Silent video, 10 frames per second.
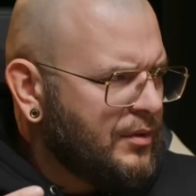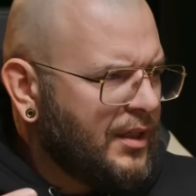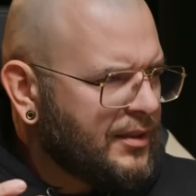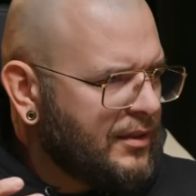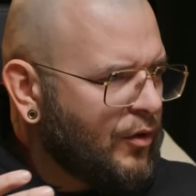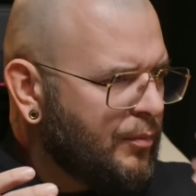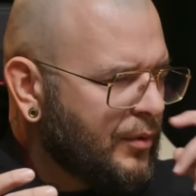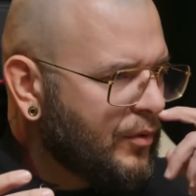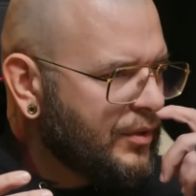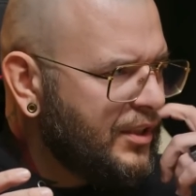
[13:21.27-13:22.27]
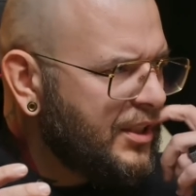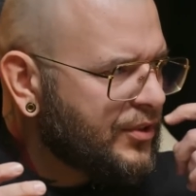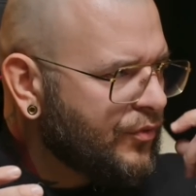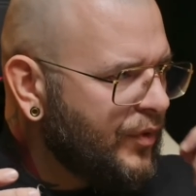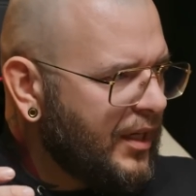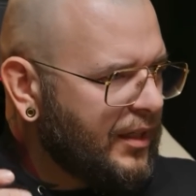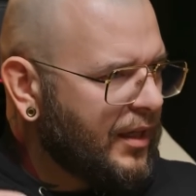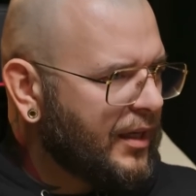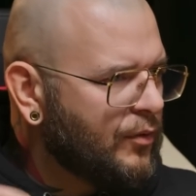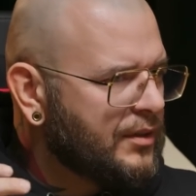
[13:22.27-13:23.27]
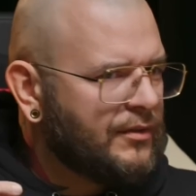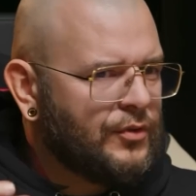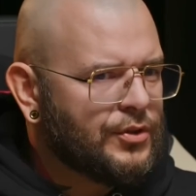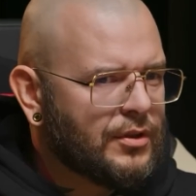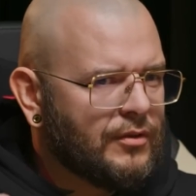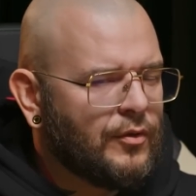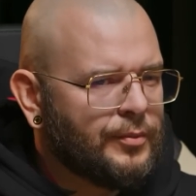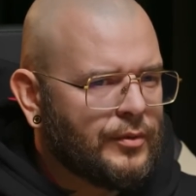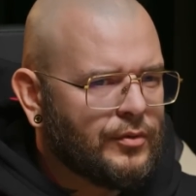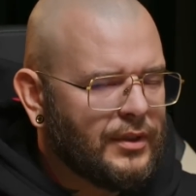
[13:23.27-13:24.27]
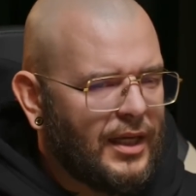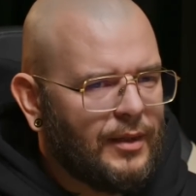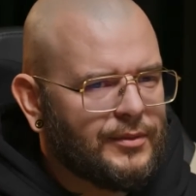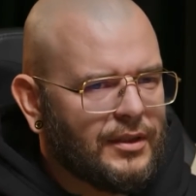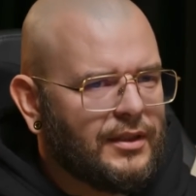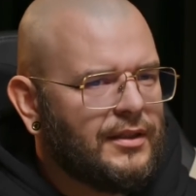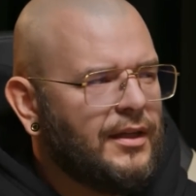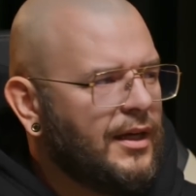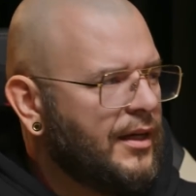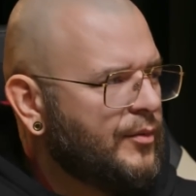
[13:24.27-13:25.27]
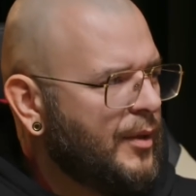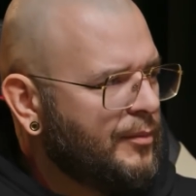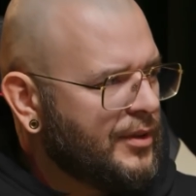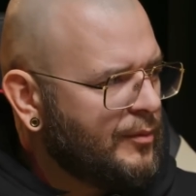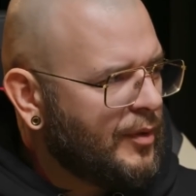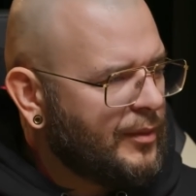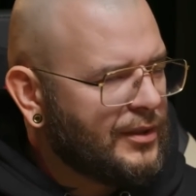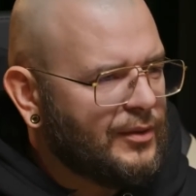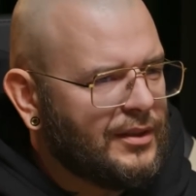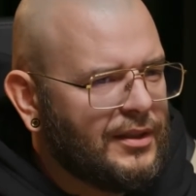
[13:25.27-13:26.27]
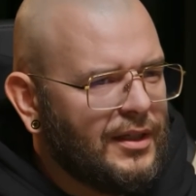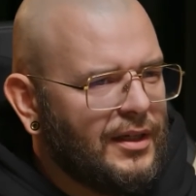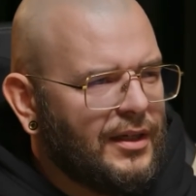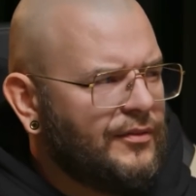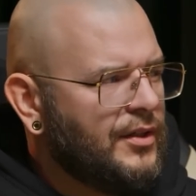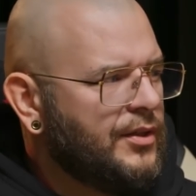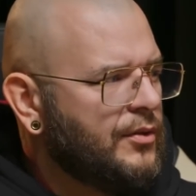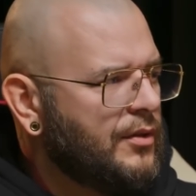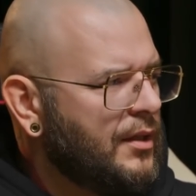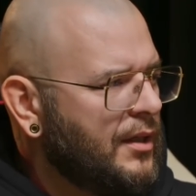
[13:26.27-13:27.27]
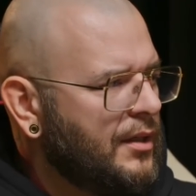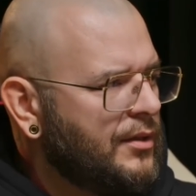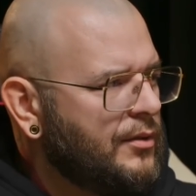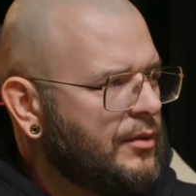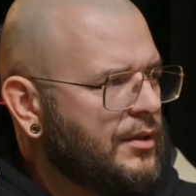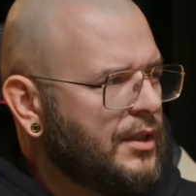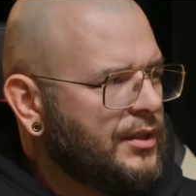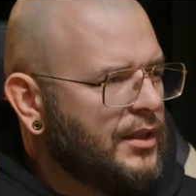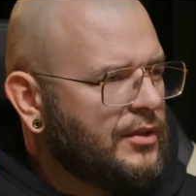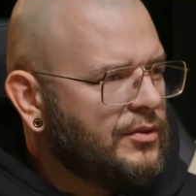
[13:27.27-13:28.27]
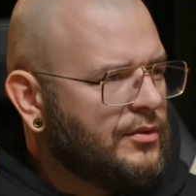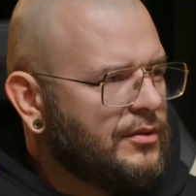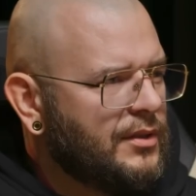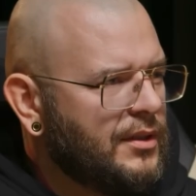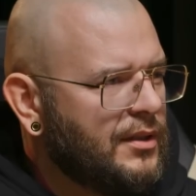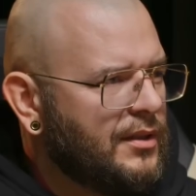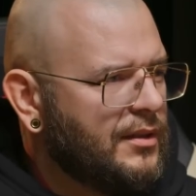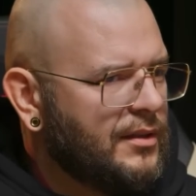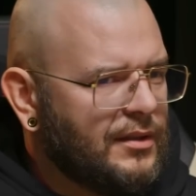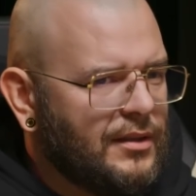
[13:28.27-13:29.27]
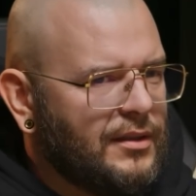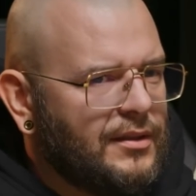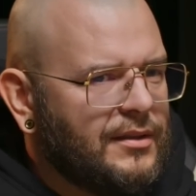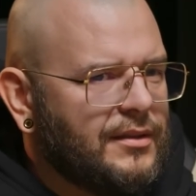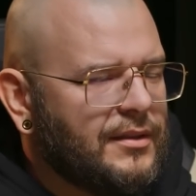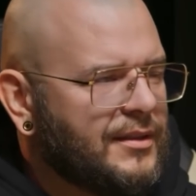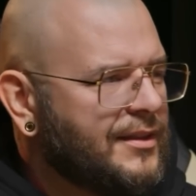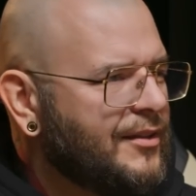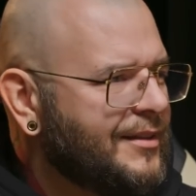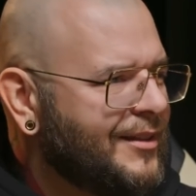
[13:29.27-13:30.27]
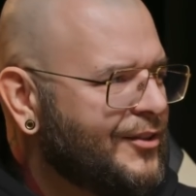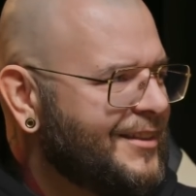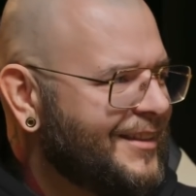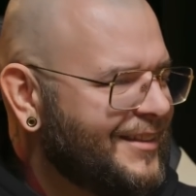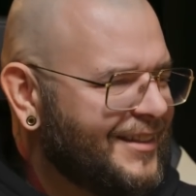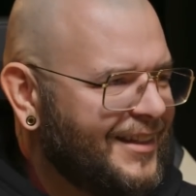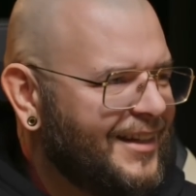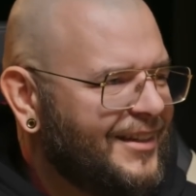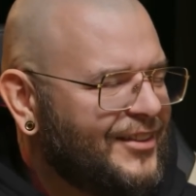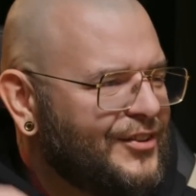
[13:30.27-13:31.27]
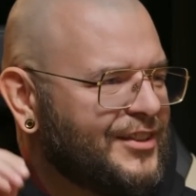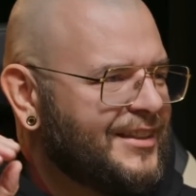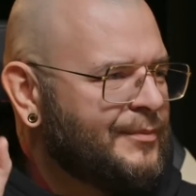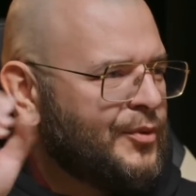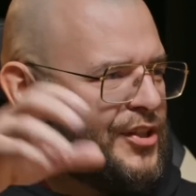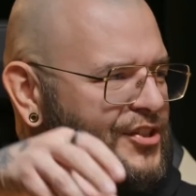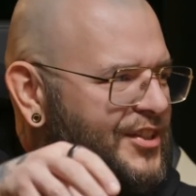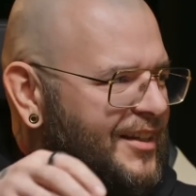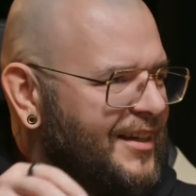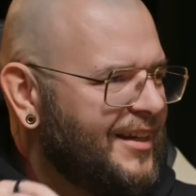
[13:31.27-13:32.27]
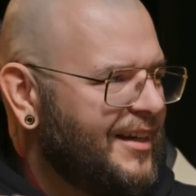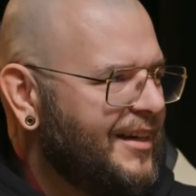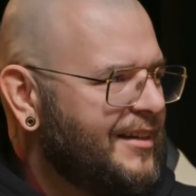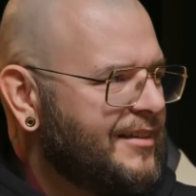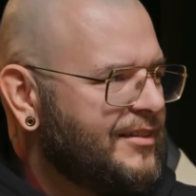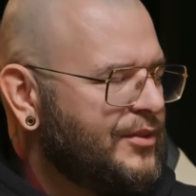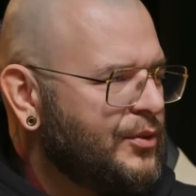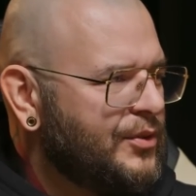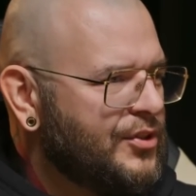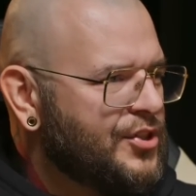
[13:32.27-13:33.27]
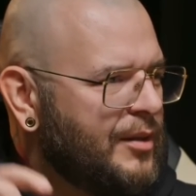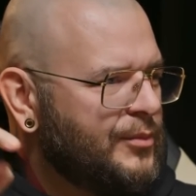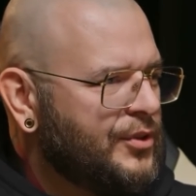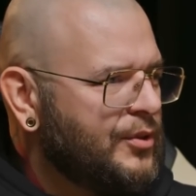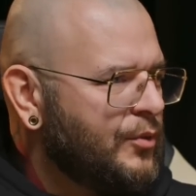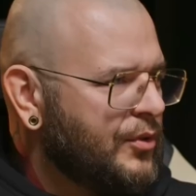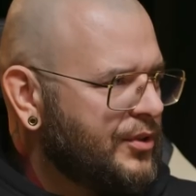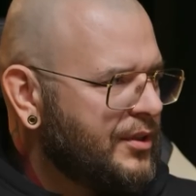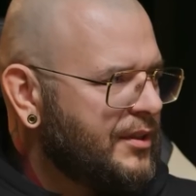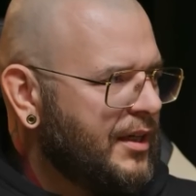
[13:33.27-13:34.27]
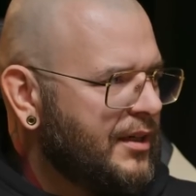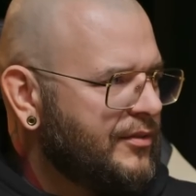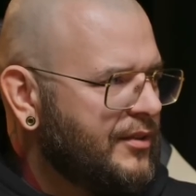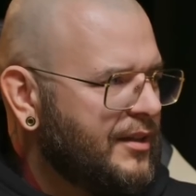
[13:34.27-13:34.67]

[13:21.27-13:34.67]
does the open world is really like? What's the future of open world games? I remember the moment when I think you were running through the let's call it continent, and there was this bridge, and you couldn't jump into the water and dive,